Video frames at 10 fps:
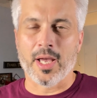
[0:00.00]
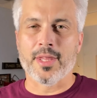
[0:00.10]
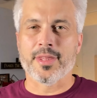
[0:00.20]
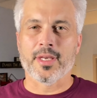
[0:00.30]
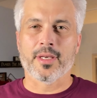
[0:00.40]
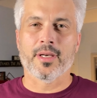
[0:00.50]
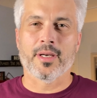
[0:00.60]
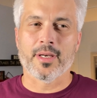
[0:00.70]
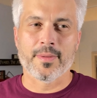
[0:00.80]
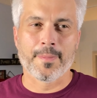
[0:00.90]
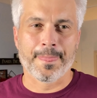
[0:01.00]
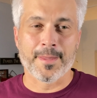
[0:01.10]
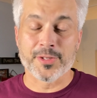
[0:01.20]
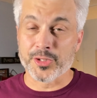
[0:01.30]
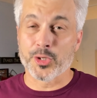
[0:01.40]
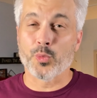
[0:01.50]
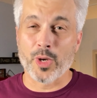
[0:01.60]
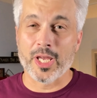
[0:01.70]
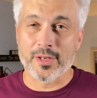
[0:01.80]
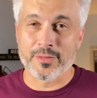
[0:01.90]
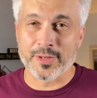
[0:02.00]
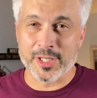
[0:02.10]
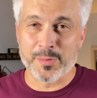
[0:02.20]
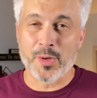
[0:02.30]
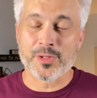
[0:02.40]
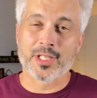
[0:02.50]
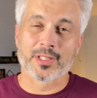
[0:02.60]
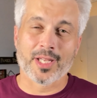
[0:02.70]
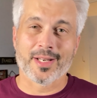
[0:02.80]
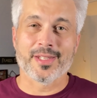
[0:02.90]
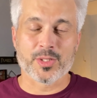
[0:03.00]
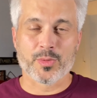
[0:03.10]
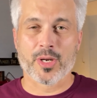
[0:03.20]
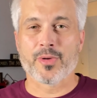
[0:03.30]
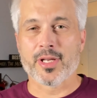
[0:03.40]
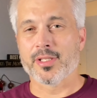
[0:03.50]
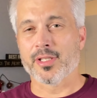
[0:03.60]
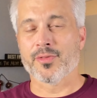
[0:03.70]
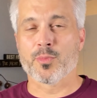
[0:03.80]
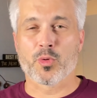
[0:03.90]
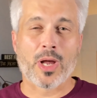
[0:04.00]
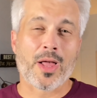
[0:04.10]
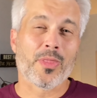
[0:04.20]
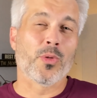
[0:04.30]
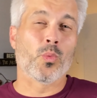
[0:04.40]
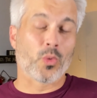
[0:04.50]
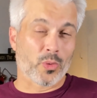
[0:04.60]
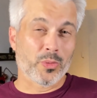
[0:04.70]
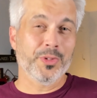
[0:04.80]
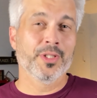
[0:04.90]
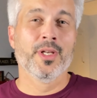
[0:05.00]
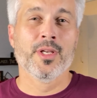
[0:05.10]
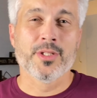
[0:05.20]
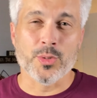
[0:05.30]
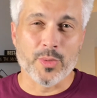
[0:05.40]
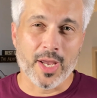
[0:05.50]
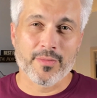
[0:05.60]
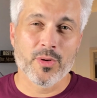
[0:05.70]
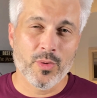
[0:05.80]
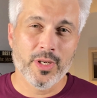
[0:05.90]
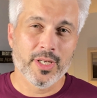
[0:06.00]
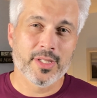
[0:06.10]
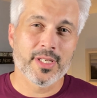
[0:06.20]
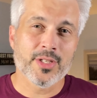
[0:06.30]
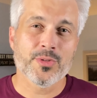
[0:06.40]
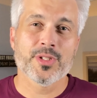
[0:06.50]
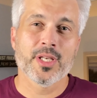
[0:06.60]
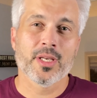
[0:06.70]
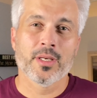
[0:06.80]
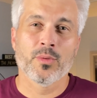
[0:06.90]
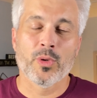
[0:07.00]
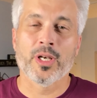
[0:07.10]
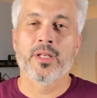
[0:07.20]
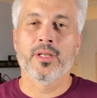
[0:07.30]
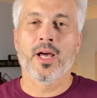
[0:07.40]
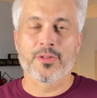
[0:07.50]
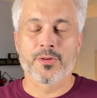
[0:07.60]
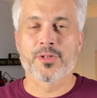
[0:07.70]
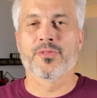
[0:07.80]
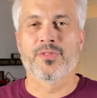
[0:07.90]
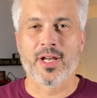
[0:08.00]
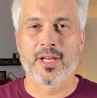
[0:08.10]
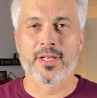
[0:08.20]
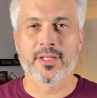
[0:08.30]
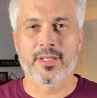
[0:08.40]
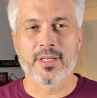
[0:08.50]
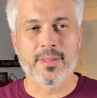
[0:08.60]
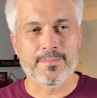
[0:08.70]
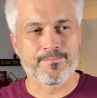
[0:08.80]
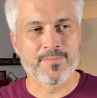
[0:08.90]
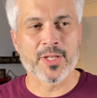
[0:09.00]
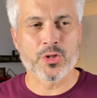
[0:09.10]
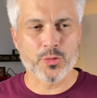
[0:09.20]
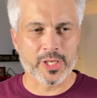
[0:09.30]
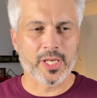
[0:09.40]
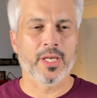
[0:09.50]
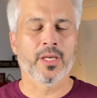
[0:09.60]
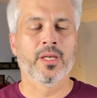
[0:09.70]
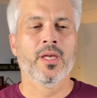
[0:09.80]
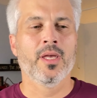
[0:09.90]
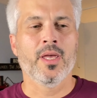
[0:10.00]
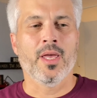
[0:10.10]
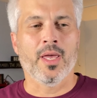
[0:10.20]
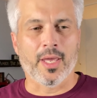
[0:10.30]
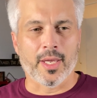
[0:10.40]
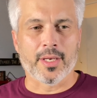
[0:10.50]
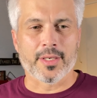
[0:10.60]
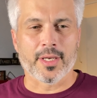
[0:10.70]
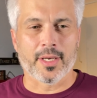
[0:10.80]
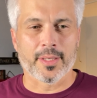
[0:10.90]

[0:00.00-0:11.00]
I think this is a good way of exposing a lot of these great races from around the world to everyone, and it's interesting what others find intriguing and